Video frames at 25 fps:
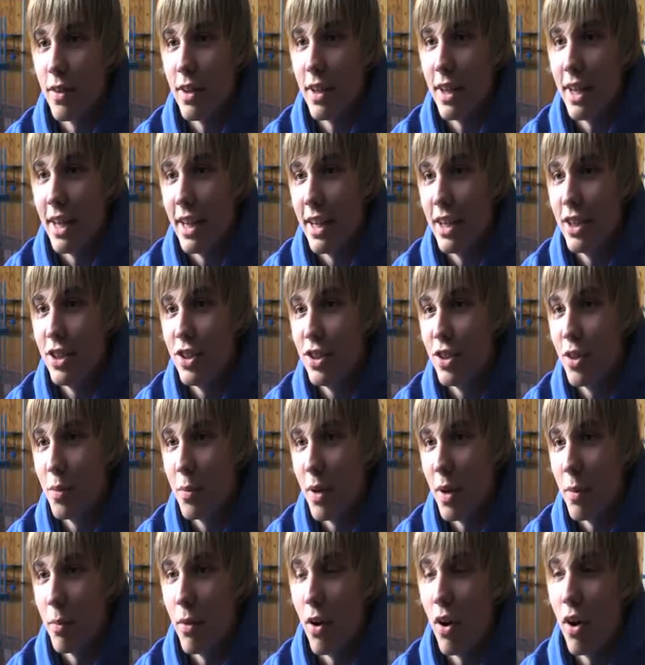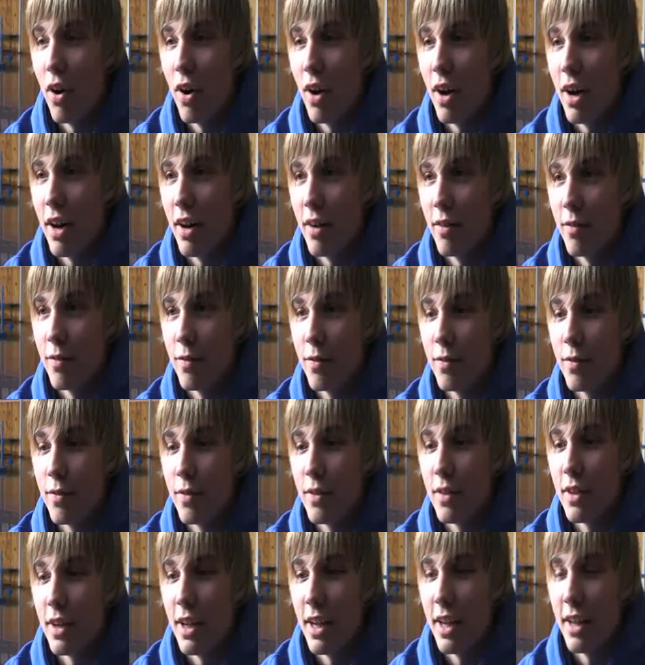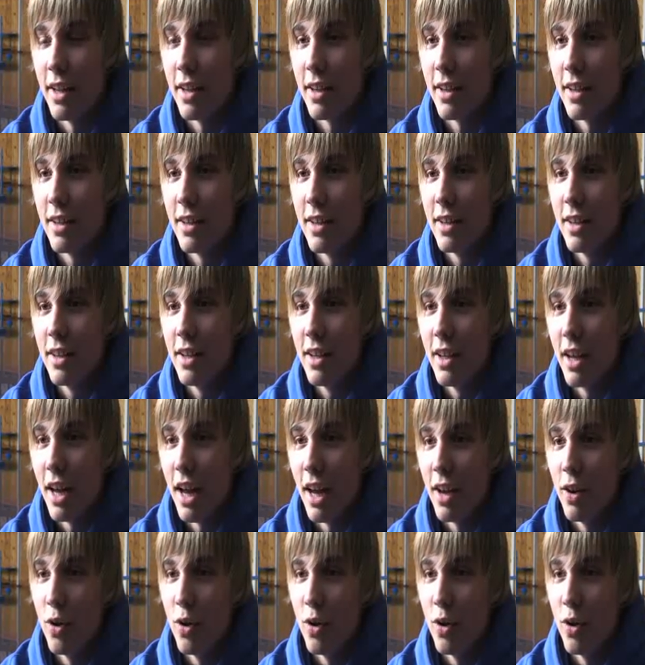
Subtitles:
aged a bit more, I